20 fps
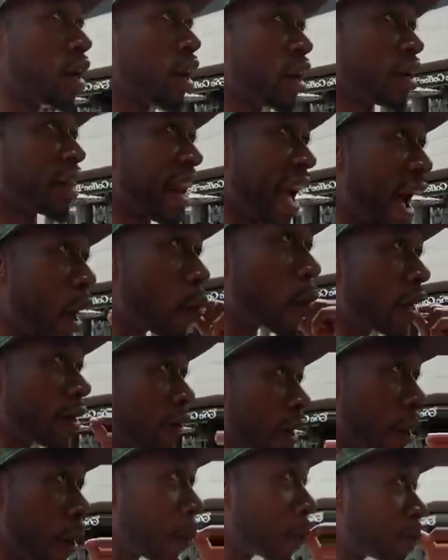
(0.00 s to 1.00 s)
Now we
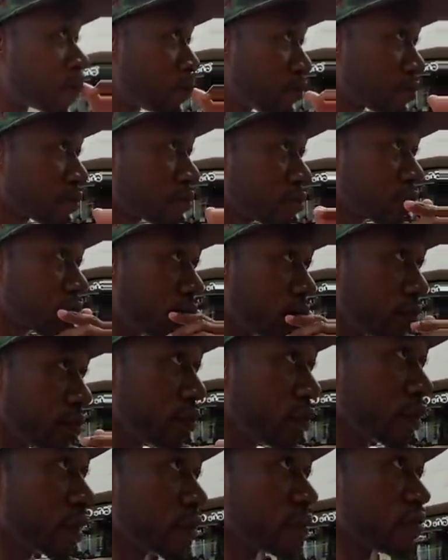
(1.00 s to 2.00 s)
know
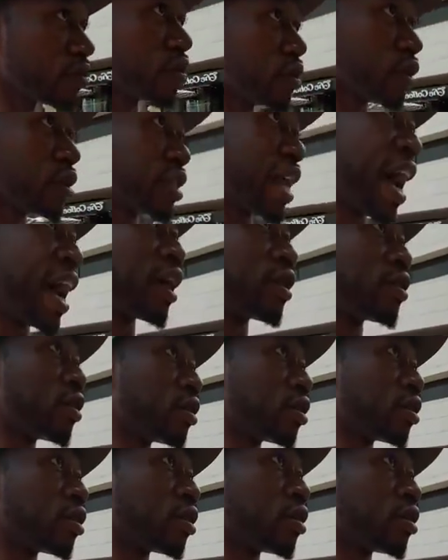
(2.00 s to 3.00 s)
that
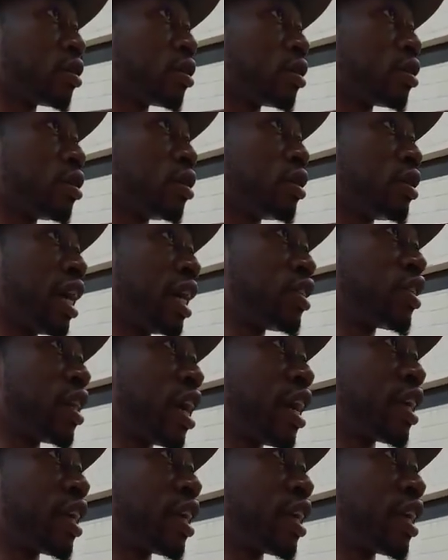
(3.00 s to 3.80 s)
they said